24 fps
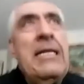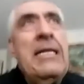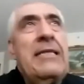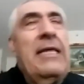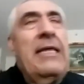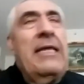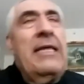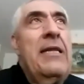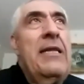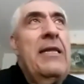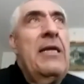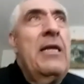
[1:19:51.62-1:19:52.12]

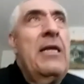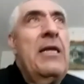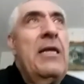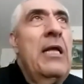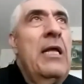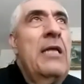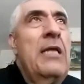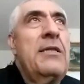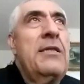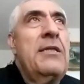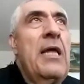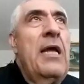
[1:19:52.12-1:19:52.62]
then, uh,
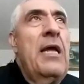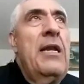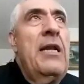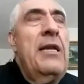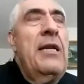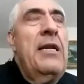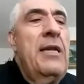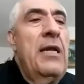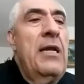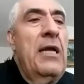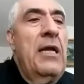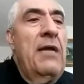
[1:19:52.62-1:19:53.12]
and,
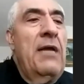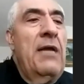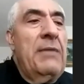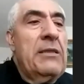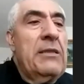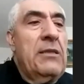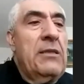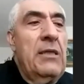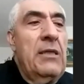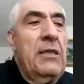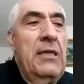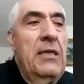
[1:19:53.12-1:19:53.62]
and uh,
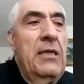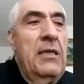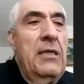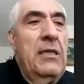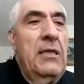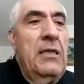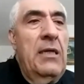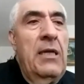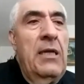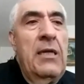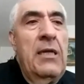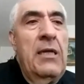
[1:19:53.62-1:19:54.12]
but
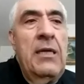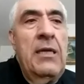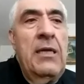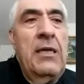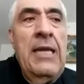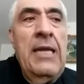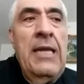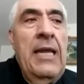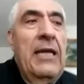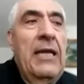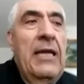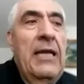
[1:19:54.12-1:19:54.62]

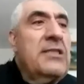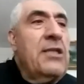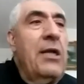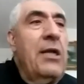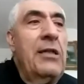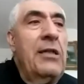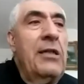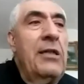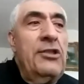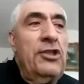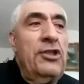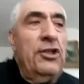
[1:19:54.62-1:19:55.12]
it's
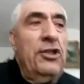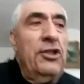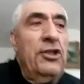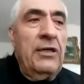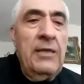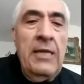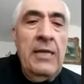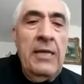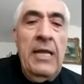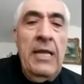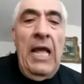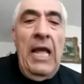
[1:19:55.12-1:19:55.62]
culture.
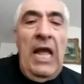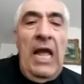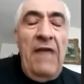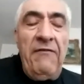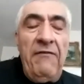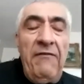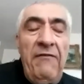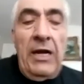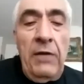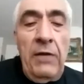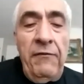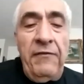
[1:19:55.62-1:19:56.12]
If
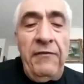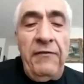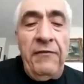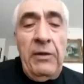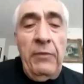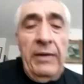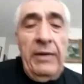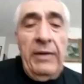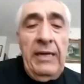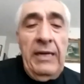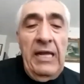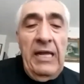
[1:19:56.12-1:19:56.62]
I, if I
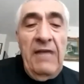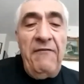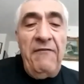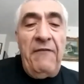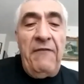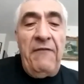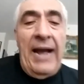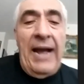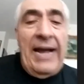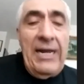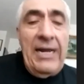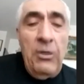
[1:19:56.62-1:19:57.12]
want, if
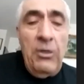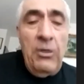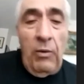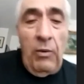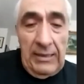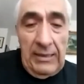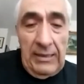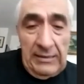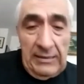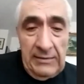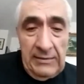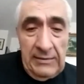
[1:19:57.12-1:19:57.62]
I
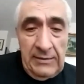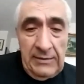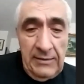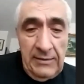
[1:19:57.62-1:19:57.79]
want